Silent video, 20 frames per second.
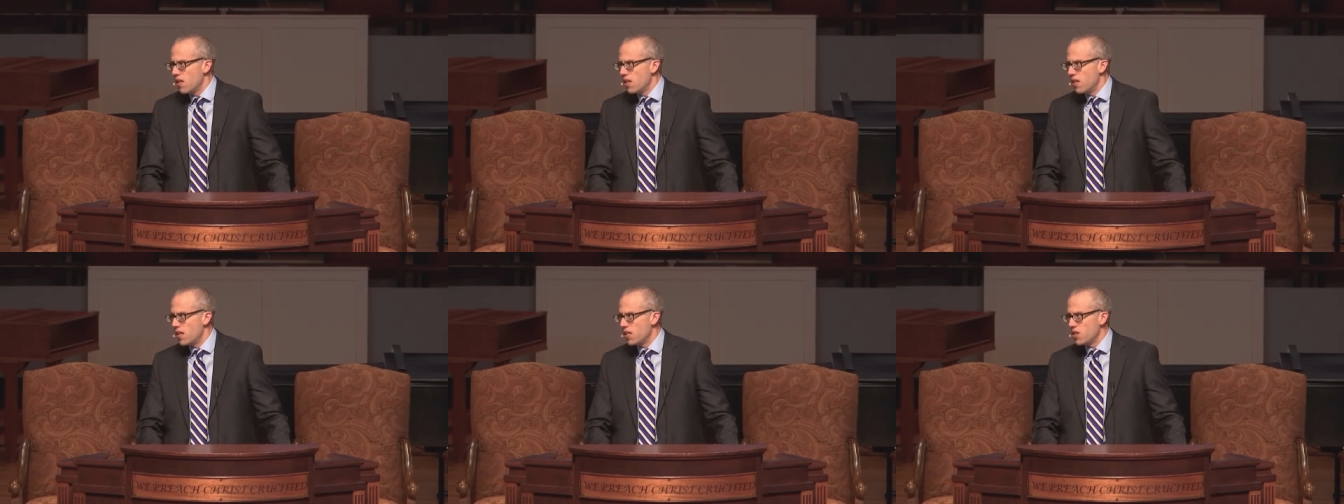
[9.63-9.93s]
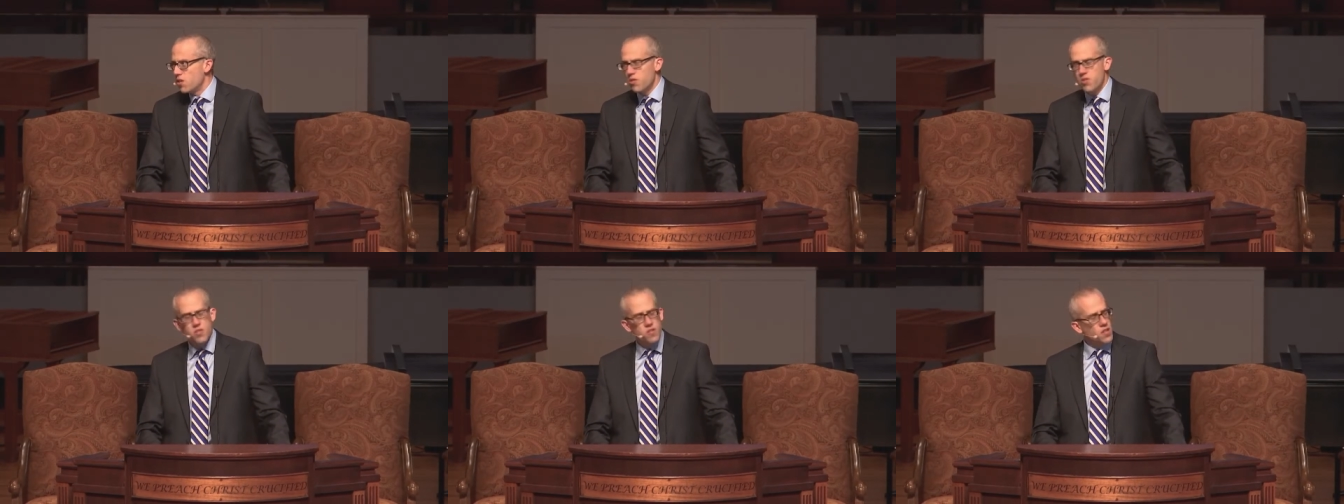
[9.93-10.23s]
then
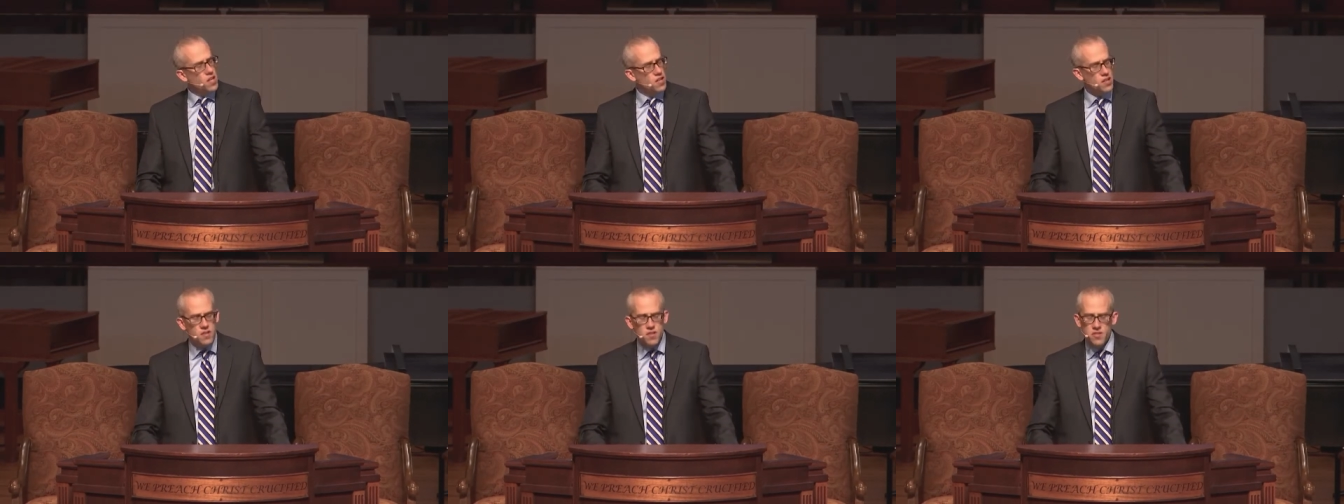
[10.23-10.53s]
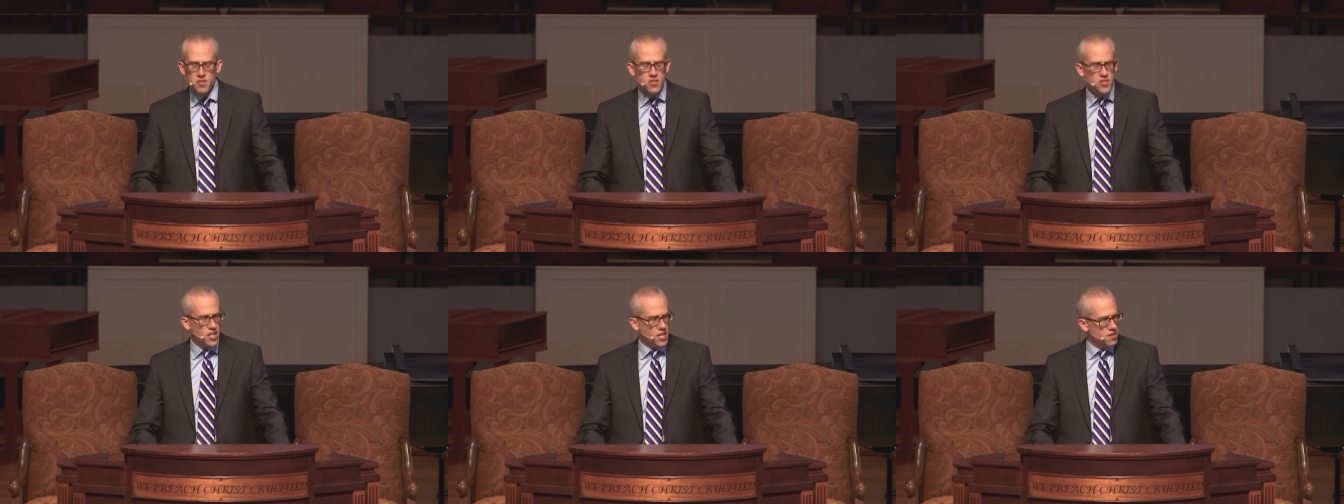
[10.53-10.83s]
you do not
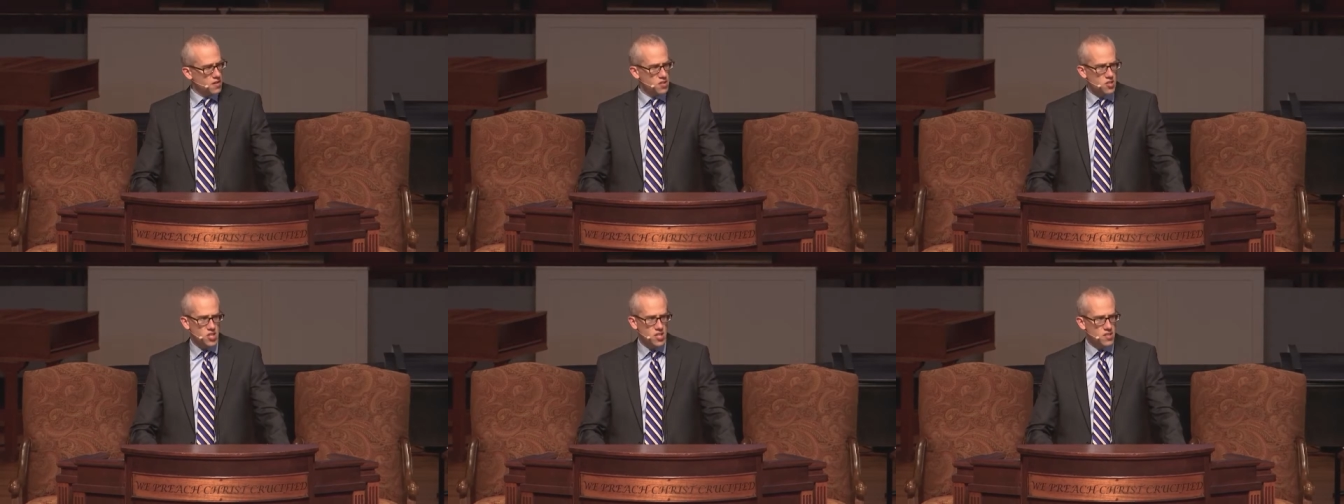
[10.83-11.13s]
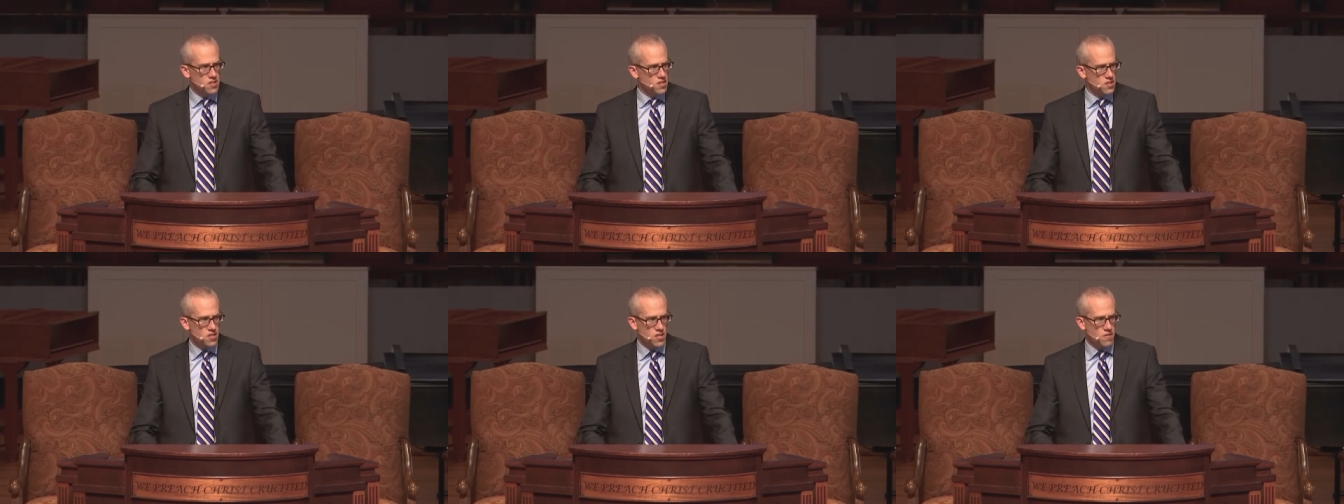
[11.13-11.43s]
understand the
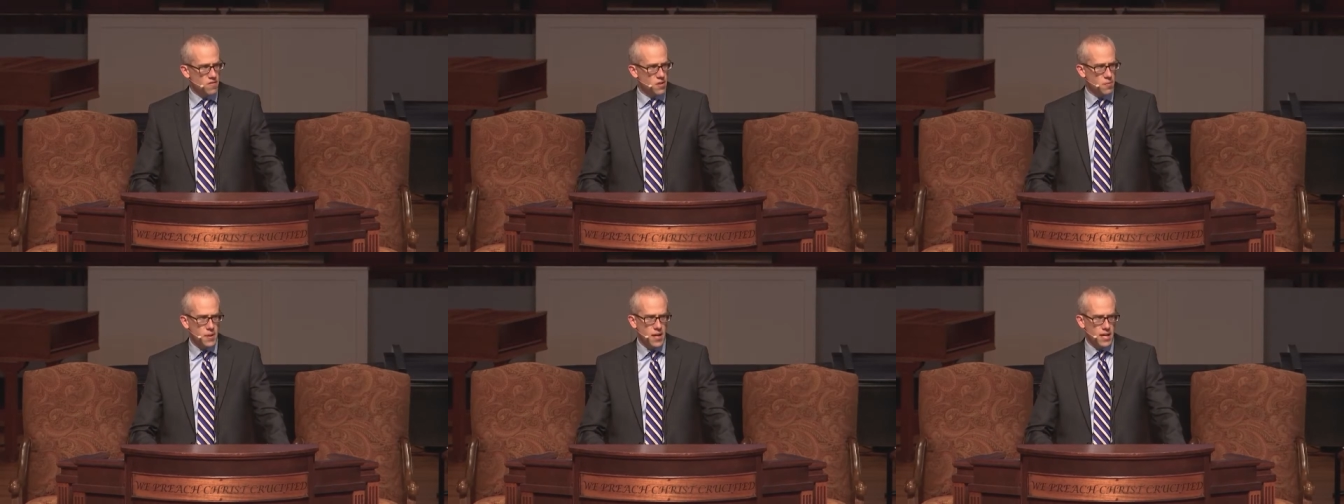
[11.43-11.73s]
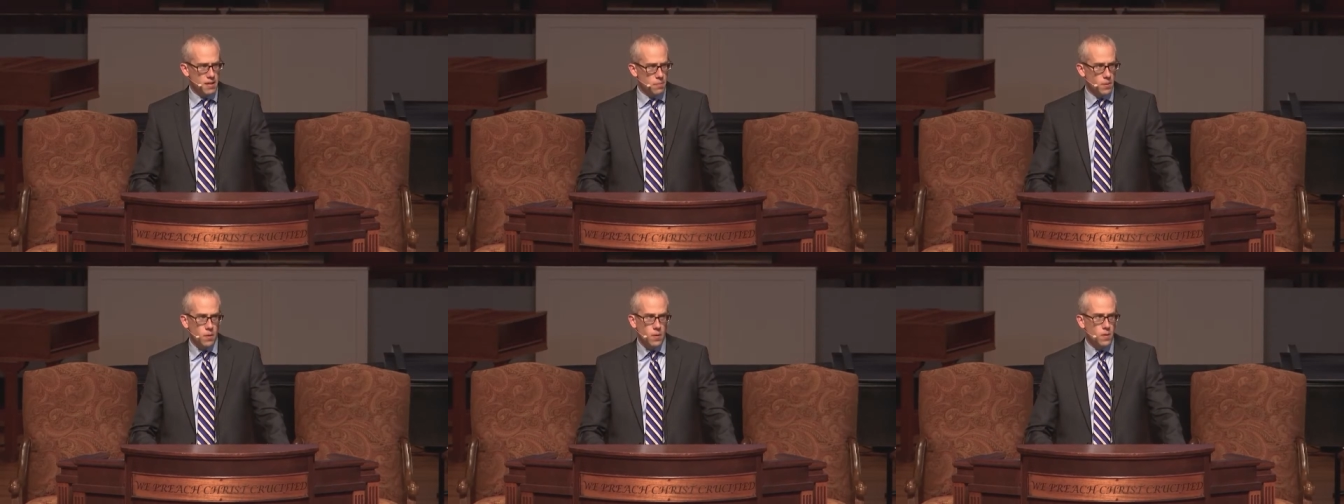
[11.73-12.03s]
Jesus of the
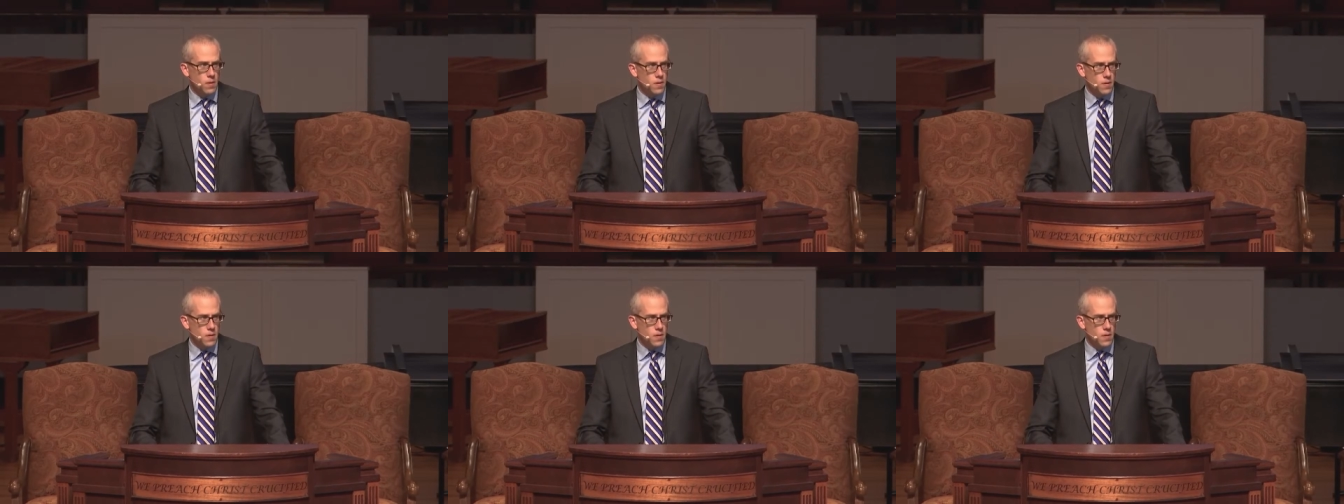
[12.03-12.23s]
Bible.